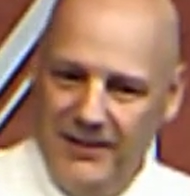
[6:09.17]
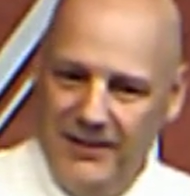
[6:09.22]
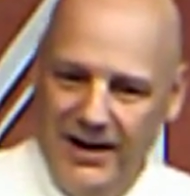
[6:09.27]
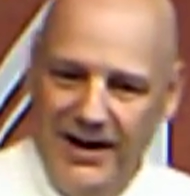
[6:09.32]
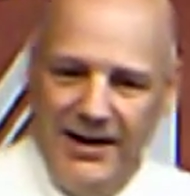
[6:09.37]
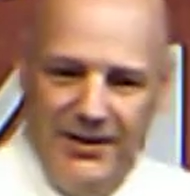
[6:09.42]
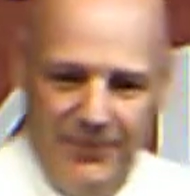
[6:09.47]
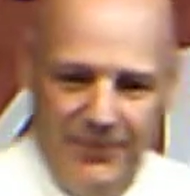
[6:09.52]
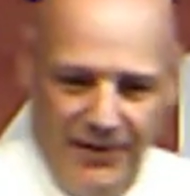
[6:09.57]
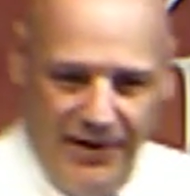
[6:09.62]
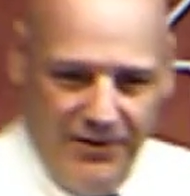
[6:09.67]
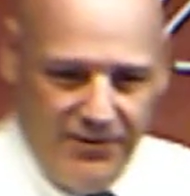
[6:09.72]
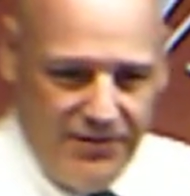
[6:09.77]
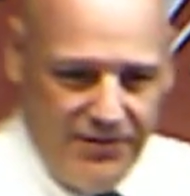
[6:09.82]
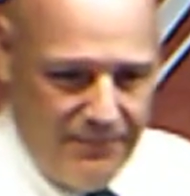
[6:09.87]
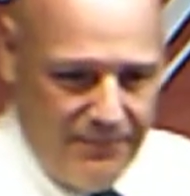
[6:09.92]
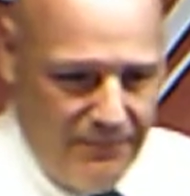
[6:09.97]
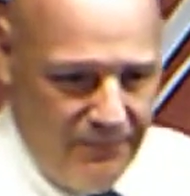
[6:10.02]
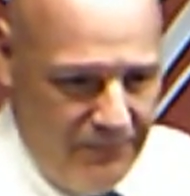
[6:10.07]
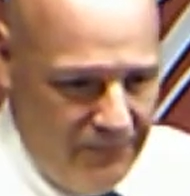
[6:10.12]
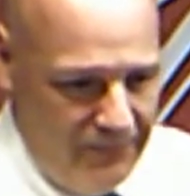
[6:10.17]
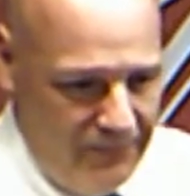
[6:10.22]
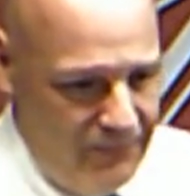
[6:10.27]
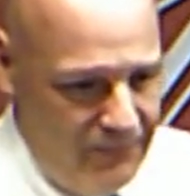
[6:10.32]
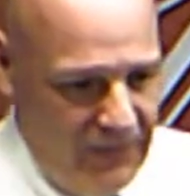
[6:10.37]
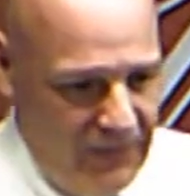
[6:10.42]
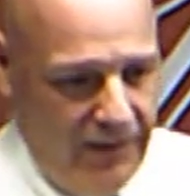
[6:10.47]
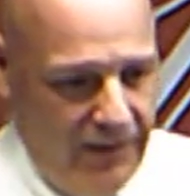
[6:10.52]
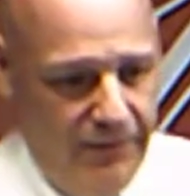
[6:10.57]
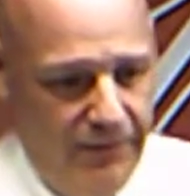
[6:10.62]
anyways,
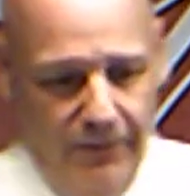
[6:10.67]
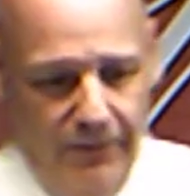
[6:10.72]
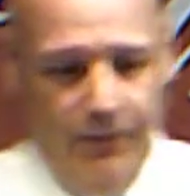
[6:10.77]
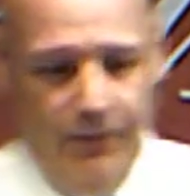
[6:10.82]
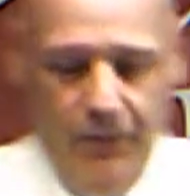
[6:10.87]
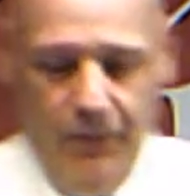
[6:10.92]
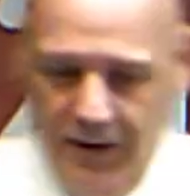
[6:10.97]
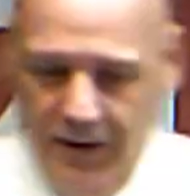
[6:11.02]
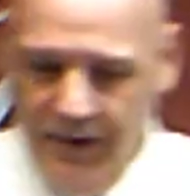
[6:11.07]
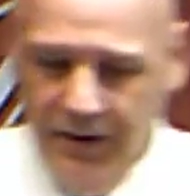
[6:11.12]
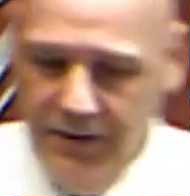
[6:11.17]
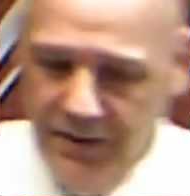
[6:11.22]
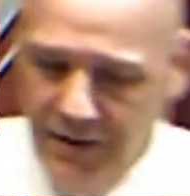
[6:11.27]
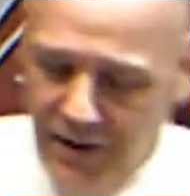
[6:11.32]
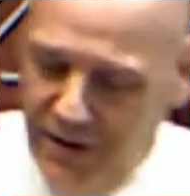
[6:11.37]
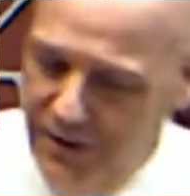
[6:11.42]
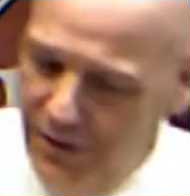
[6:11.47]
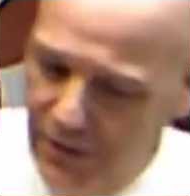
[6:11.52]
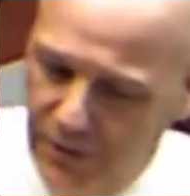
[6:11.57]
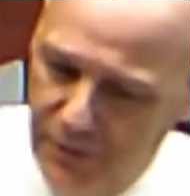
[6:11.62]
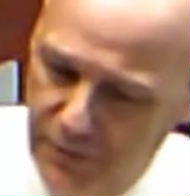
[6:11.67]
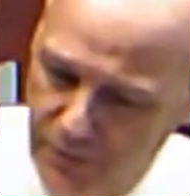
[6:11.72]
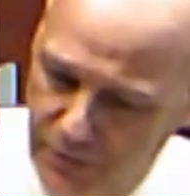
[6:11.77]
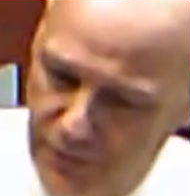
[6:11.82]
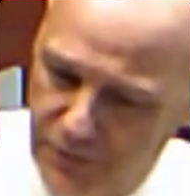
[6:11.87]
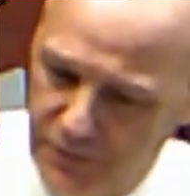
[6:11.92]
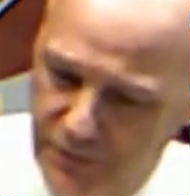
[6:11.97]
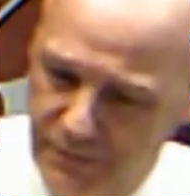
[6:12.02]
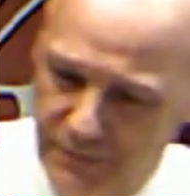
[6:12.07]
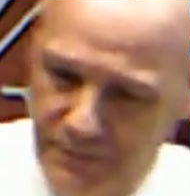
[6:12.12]
what did they use?
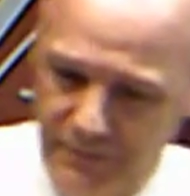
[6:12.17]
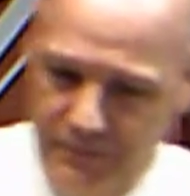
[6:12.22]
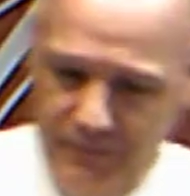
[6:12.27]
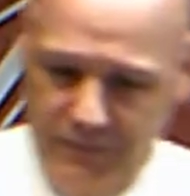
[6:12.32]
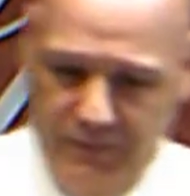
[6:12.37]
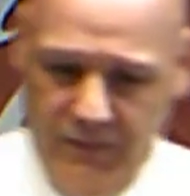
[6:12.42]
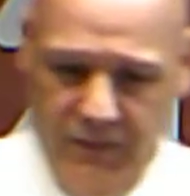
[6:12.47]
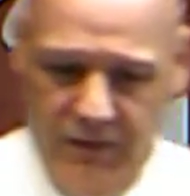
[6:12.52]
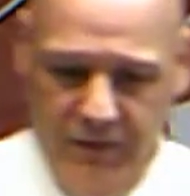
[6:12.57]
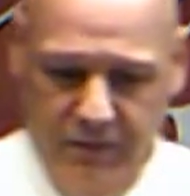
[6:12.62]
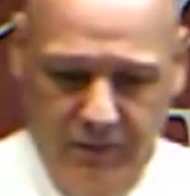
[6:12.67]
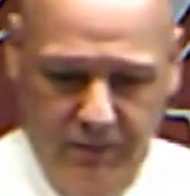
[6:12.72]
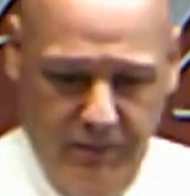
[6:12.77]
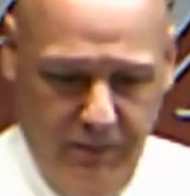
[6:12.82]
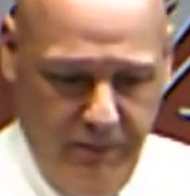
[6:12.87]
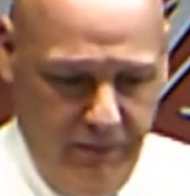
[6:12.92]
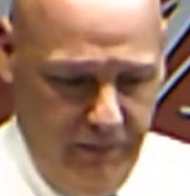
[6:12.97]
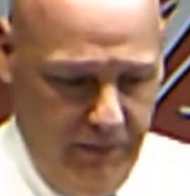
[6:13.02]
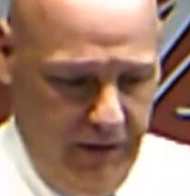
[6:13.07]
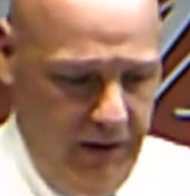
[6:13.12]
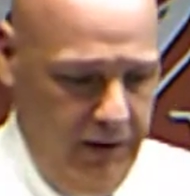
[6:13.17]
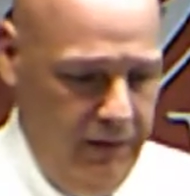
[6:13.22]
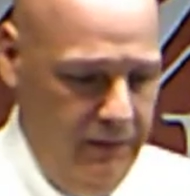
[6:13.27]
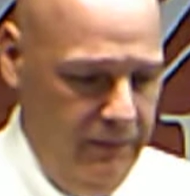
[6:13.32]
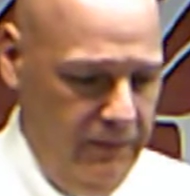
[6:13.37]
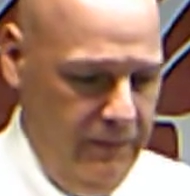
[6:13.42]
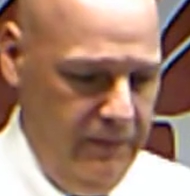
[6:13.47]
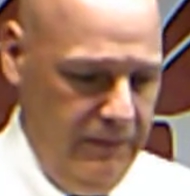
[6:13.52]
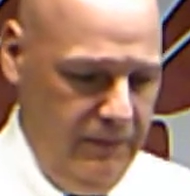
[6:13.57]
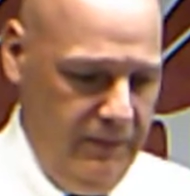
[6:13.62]
Well,
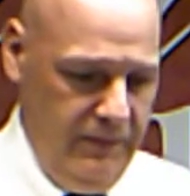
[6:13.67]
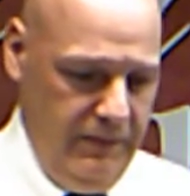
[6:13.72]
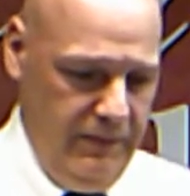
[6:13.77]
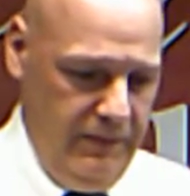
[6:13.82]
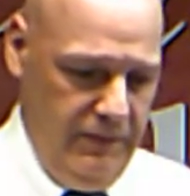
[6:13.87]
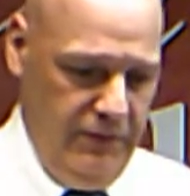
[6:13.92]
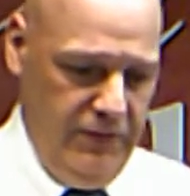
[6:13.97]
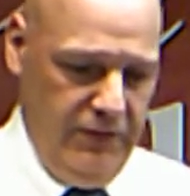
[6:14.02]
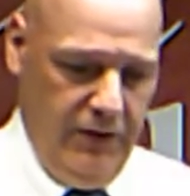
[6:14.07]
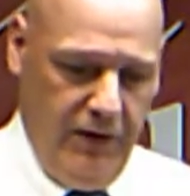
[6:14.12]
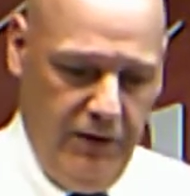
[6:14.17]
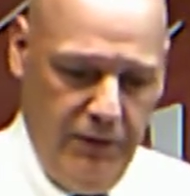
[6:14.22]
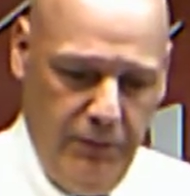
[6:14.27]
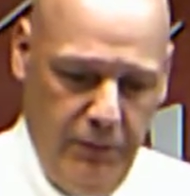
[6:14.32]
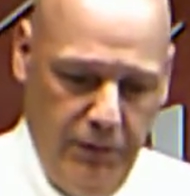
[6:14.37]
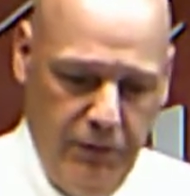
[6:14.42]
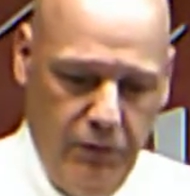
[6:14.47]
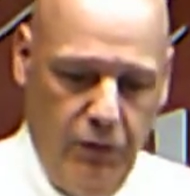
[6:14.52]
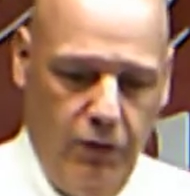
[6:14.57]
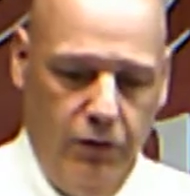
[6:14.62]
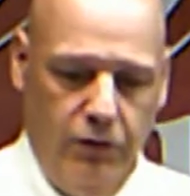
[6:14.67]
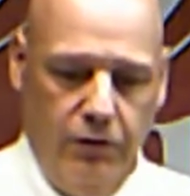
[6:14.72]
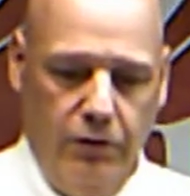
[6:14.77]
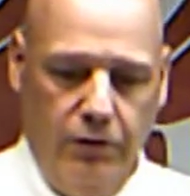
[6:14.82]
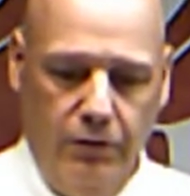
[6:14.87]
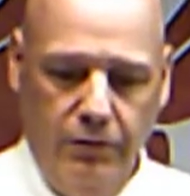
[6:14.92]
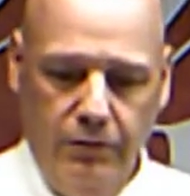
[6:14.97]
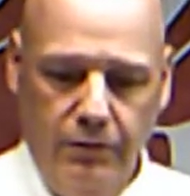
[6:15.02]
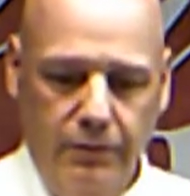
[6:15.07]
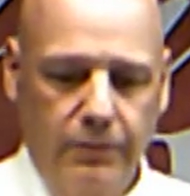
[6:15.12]
Started with
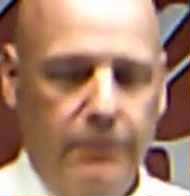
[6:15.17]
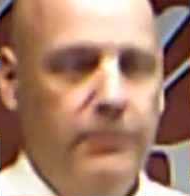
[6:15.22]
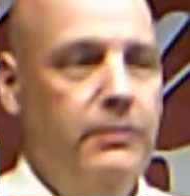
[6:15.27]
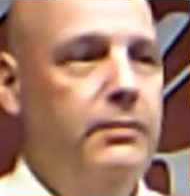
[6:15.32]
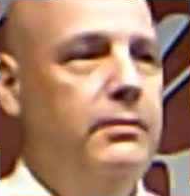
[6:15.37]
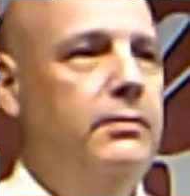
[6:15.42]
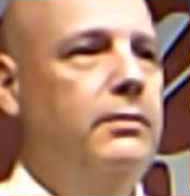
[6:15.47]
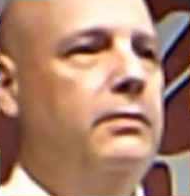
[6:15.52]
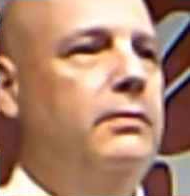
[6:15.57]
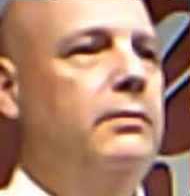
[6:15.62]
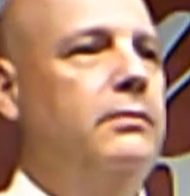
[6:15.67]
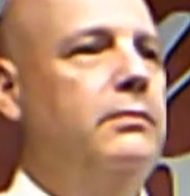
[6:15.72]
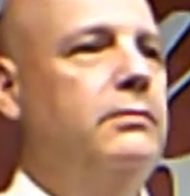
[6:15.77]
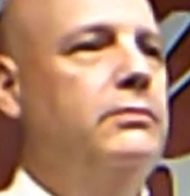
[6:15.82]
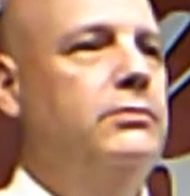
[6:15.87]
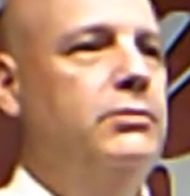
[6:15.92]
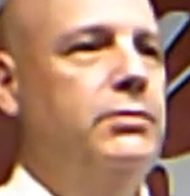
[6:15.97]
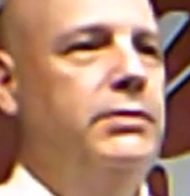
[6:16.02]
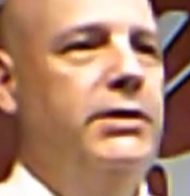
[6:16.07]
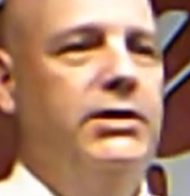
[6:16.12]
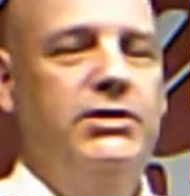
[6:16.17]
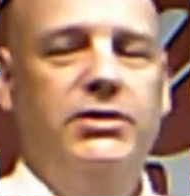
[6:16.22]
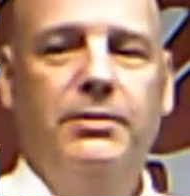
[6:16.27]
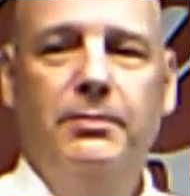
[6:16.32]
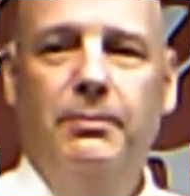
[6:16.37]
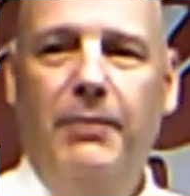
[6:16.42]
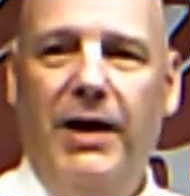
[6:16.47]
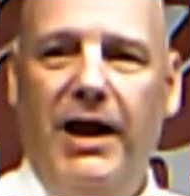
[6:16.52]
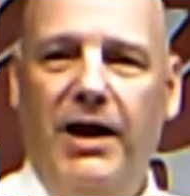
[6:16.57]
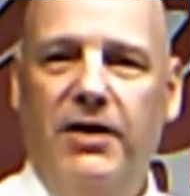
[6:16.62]
oral
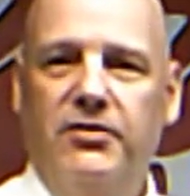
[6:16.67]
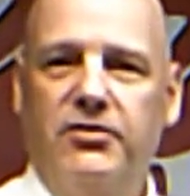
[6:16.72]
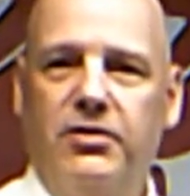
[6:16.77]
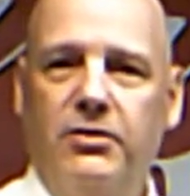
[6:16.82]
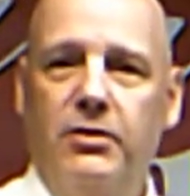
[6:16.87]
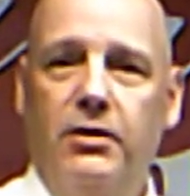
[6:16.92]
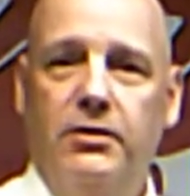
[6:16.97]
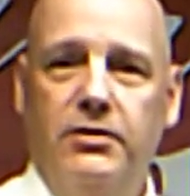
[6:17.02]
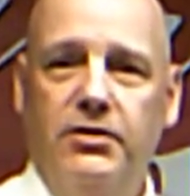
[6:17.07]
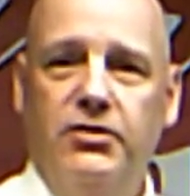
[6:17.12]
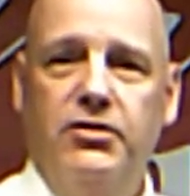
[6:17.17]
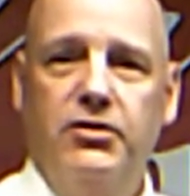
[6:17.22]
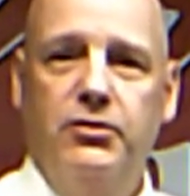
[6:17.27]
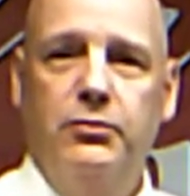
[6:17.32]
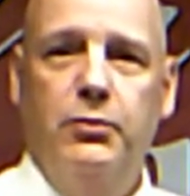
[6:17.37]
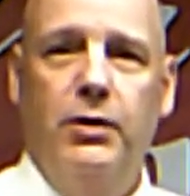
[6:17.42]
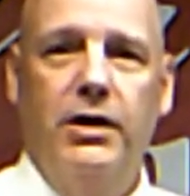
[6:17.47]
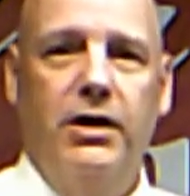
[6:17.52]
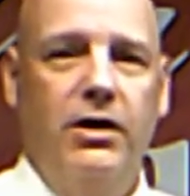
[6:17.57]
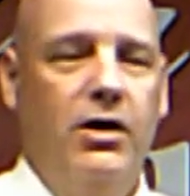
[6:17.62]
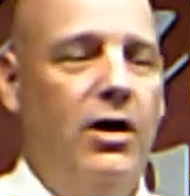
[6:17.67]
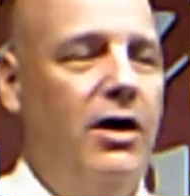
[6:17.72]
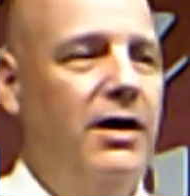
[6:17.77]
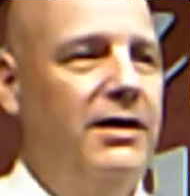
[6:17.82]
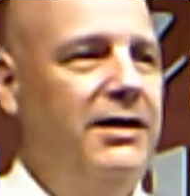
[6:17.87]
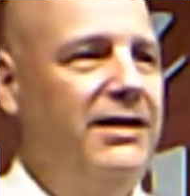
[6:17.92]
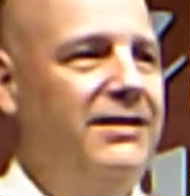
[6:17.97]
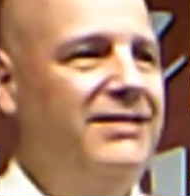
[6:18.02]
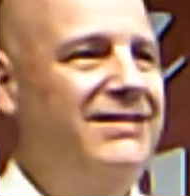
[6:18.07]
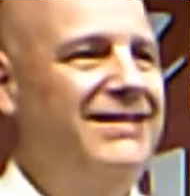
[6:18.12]
tradition, passing on, this is what
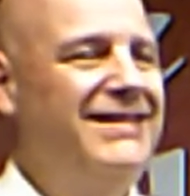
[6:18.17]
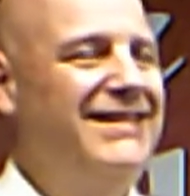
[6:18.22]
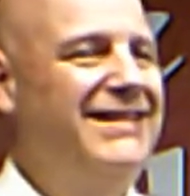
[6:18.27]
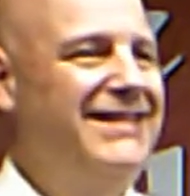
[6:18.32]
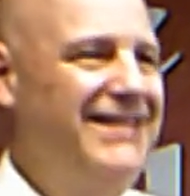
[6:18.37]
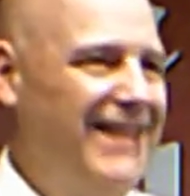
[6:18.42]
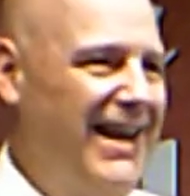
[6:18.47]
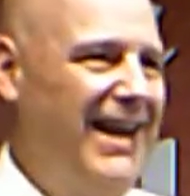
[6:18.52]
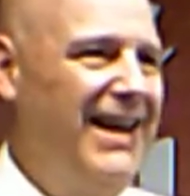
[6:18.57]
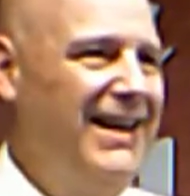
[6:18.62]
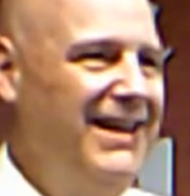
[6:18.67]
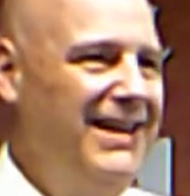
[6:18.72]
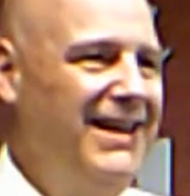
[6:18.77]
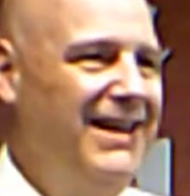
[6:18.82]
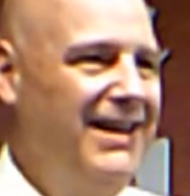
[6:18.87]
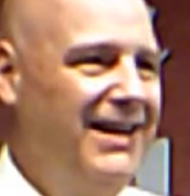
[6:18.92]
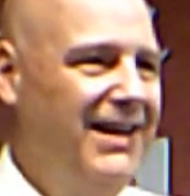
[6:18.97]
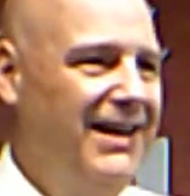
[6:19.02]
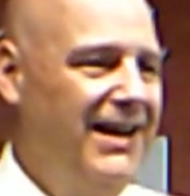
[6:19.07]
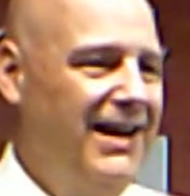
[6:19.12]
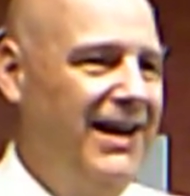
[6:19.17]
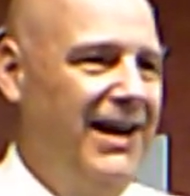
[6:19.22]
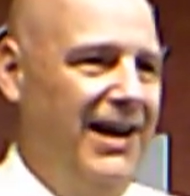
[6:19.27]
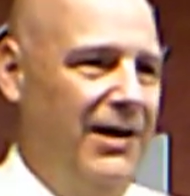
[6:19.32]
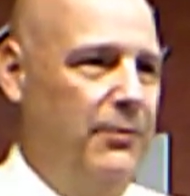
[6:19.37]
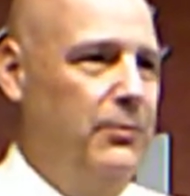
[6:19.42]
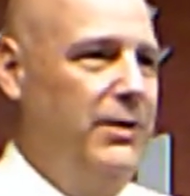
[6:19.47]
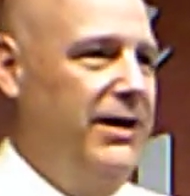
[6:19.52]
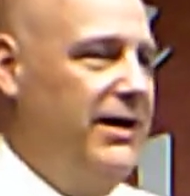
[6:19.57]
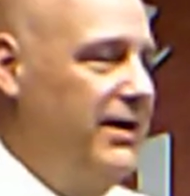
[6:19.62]
God has said.
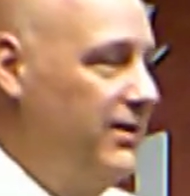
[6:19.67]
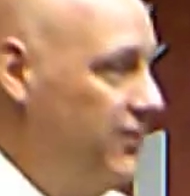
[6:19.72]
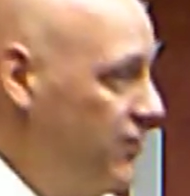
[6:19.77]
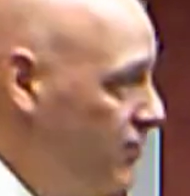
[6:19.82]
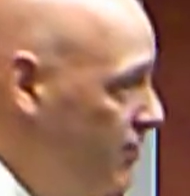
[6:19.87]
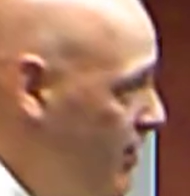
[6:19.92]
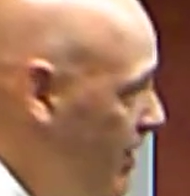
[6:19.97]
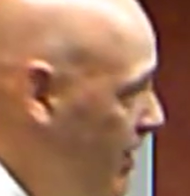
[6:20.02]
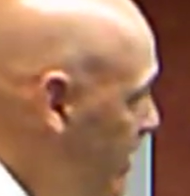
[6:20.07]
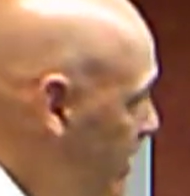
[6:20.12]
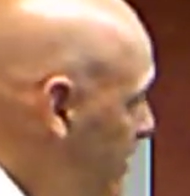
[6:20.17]
And we can see